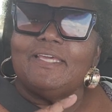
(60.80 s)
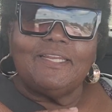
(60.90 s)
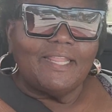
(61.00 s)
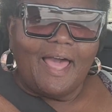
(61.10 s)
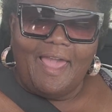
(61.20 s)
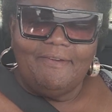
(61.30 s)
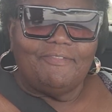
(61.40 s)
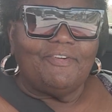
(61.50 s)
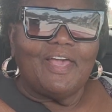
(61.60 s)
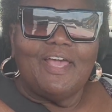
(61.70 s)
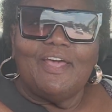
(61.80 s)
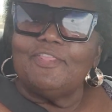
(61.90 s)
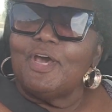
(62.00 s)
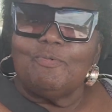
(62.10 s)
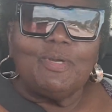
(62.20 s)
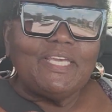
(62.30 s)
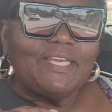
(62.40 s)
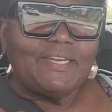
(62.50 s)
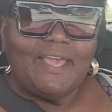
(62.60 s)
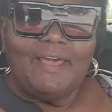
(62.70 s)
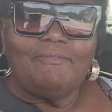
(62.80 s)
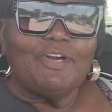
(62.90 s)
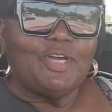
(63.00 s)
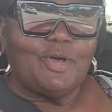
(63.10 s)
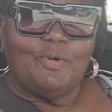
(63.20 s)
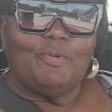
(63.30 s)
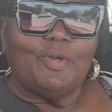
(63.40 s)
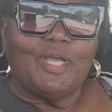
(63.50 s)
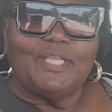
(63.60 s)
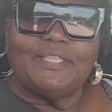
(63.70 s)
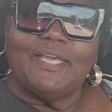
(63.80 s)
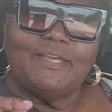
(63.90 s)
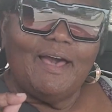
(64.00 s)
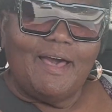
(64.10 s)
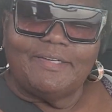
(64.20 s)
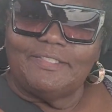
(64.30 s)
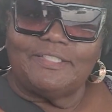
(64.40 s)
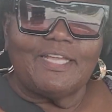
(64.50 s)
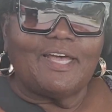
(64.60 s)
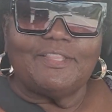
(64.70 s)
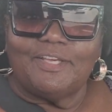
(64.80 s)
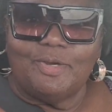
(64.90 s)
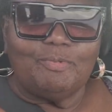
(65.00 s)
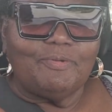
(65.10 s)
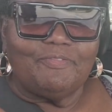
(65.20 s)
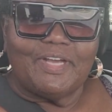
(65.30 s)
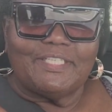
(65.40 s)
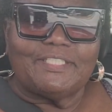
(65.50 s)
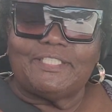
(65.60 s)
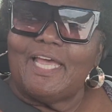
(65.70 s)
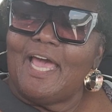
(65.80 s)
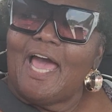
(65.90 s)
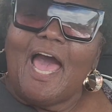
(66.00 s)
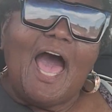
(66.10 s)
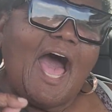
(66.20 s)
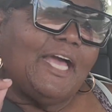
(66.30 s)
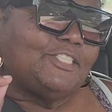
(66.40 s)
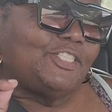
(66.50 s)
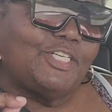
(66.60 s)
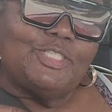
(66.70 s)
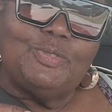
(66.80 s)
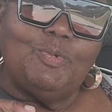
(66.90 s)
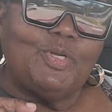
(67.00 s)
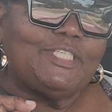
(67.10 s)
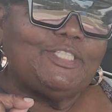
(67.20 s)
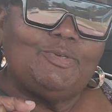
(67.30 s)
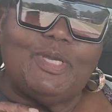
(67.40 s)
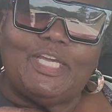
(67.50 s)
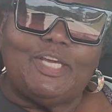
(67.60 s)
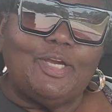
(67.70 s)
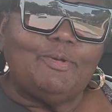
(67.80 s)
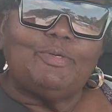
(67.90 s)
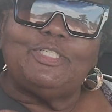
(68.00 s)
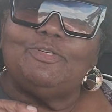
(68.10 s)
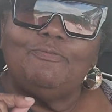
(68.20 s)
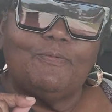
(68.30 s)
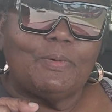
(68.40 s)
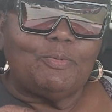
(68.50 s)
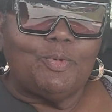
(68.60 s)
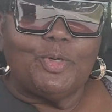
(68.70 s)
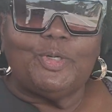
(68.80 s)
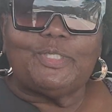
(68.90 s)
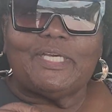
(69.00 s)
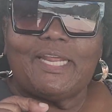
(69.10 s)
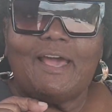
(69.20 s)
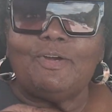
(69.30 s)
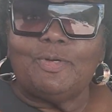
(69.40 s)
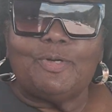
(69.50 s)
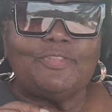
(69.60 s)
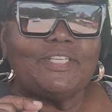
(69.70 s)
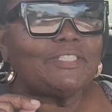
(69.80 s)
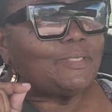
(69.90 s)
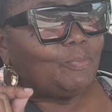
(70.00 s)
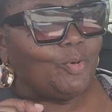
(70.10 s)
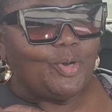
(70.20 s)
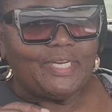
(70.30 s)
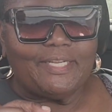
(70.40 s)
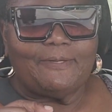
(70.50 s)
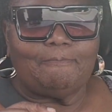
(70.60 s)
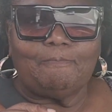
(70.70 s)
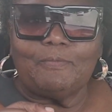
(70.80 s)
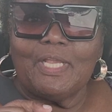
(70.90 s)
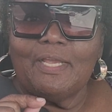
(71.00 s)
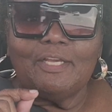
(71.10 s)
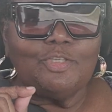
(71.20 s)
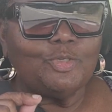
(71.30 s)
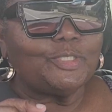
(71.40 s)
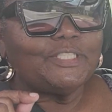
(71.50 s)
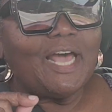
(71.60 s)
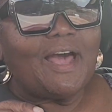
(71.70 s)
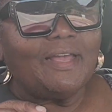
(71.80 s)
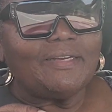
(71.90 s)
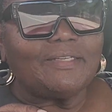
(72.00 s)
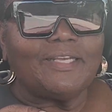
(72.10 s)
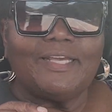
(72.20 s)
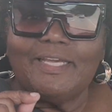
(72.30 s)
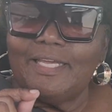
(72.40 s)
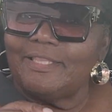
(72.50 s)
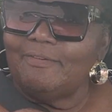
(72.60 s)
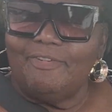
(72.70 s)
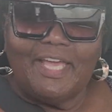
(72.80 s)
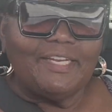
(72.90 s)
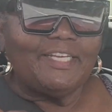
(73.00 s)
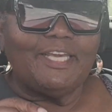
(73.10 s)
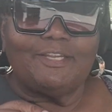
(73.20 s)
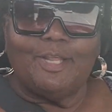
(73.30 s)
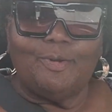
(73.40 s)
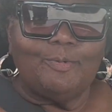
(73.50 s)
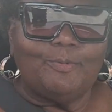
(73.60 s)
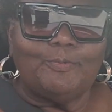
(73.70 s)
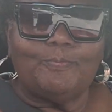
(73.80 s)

in life that we can ever go that God is not there with us. I just wanted to encourage you from a word that I heard this morning. You're not in the valley alone.